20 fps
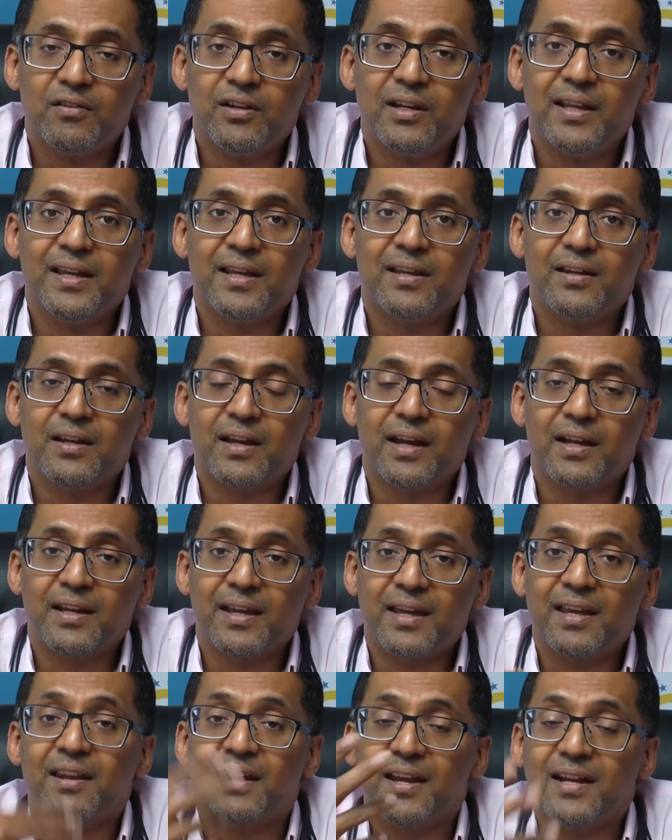
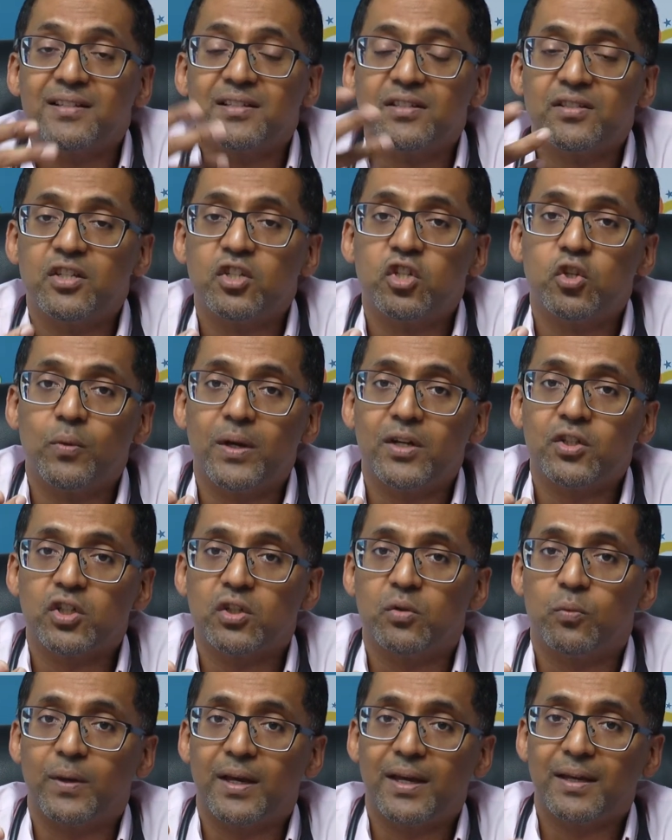creates a
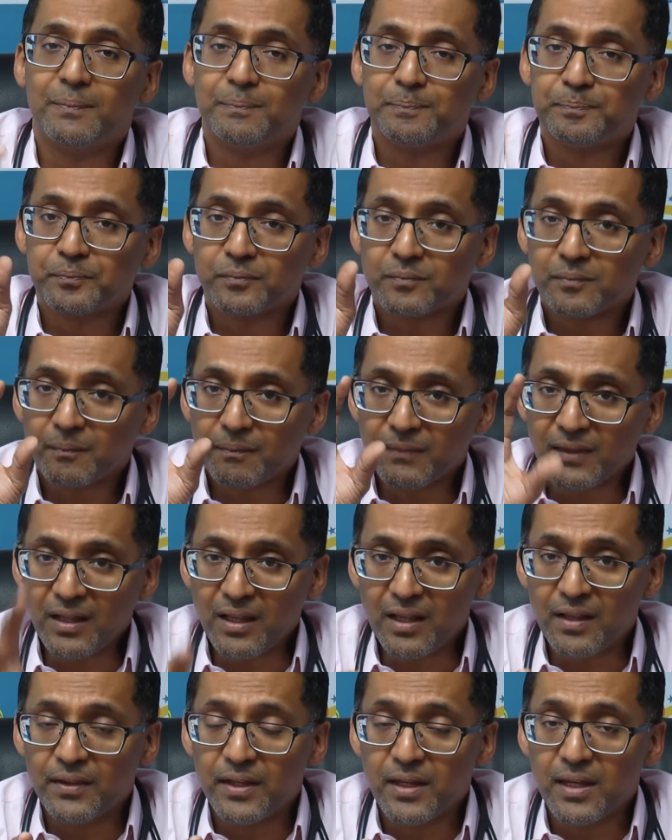situation where
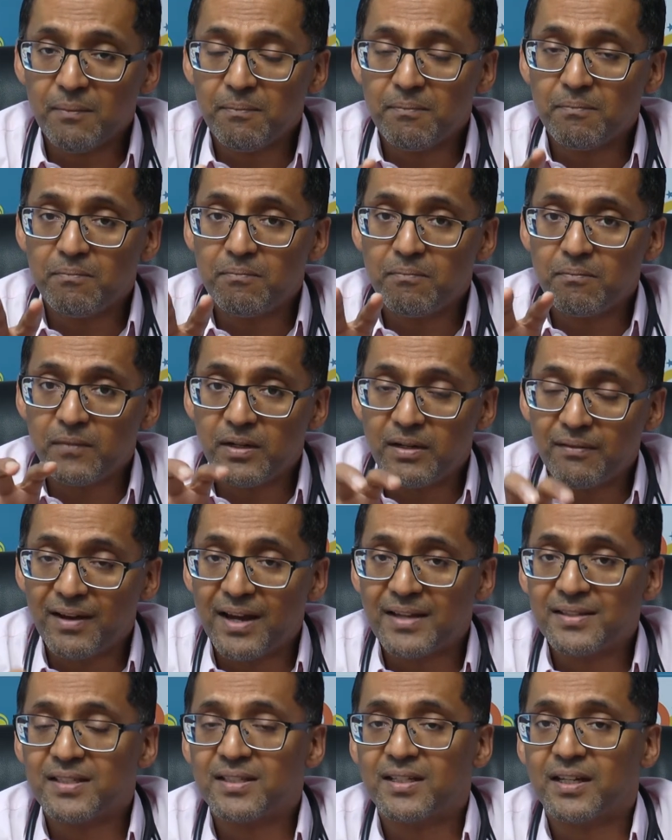the
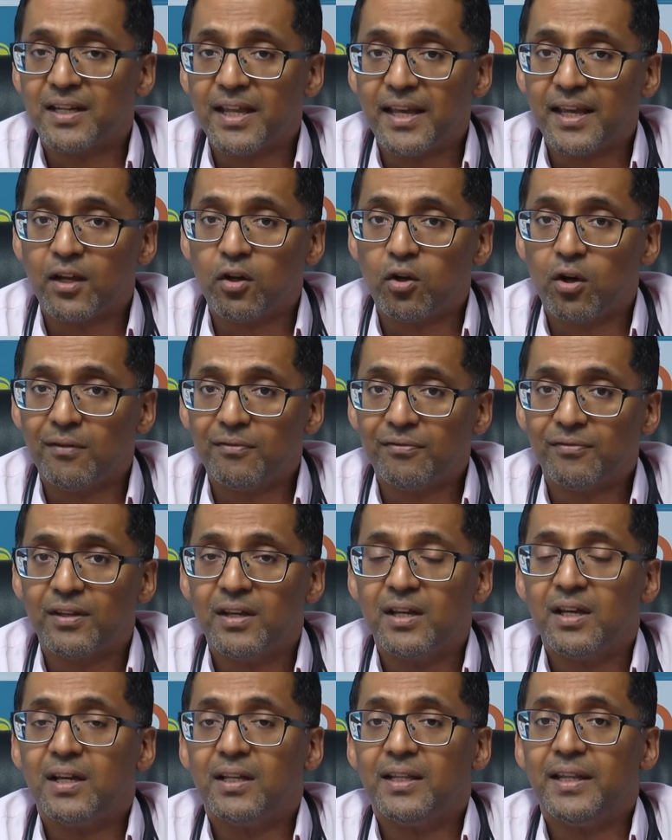devices are taken off,
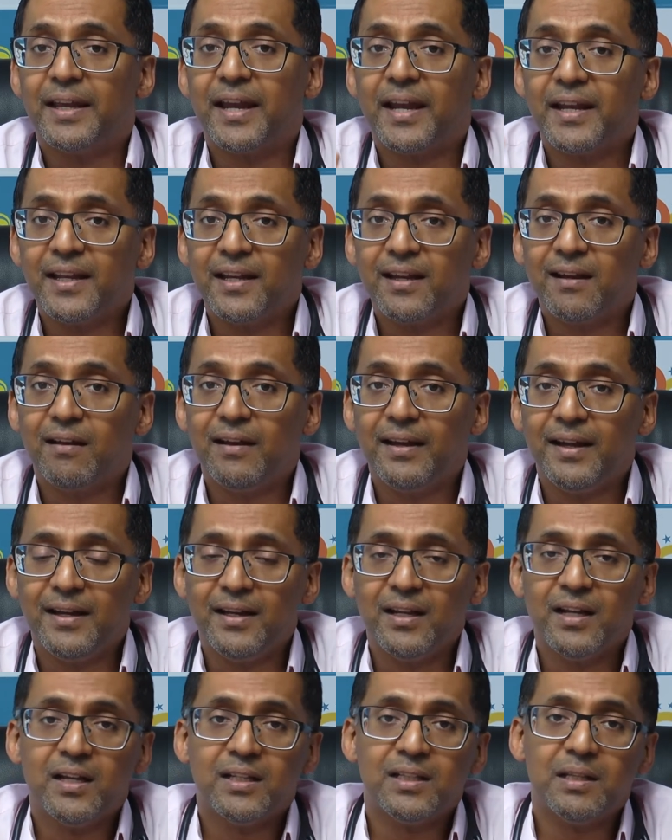they're getting
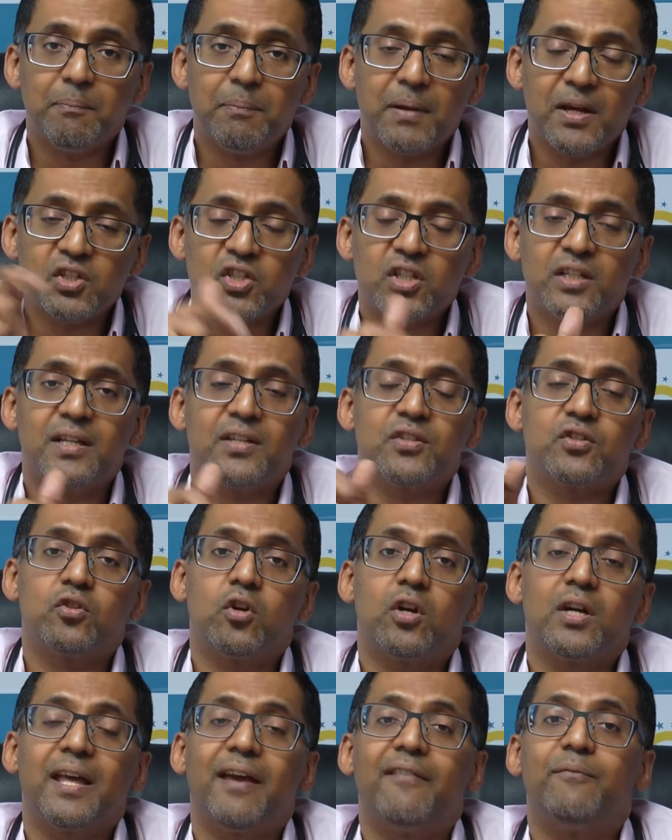cleaned, the patient does
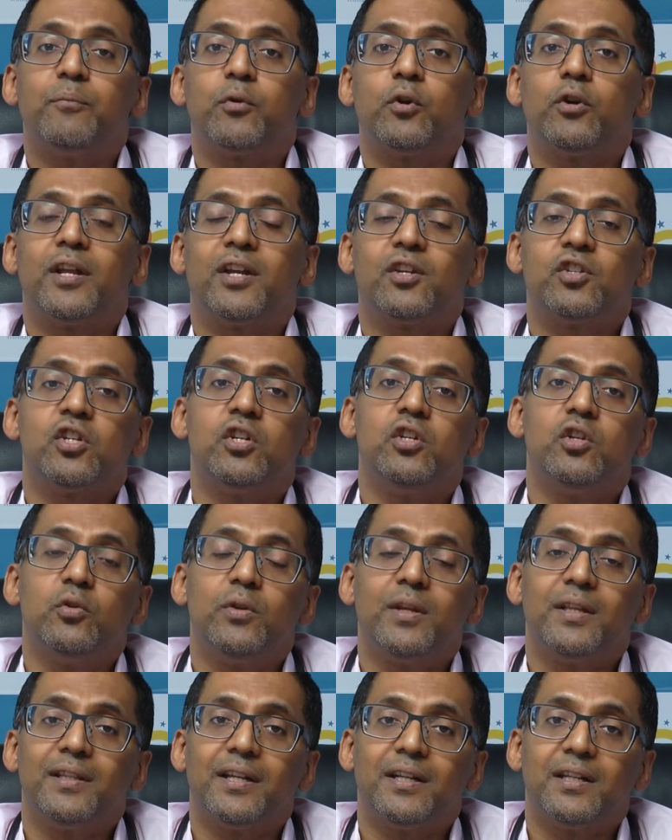not have protection
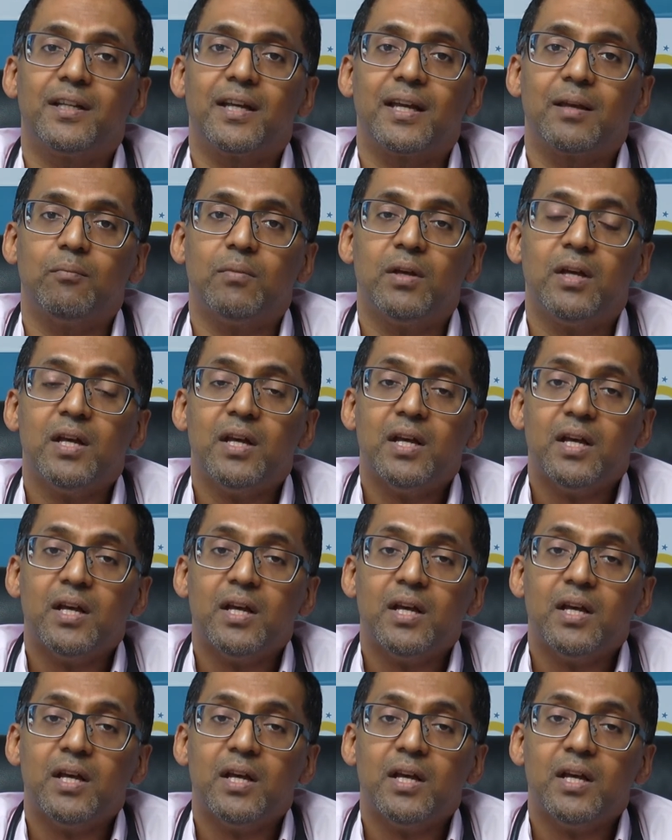during that time.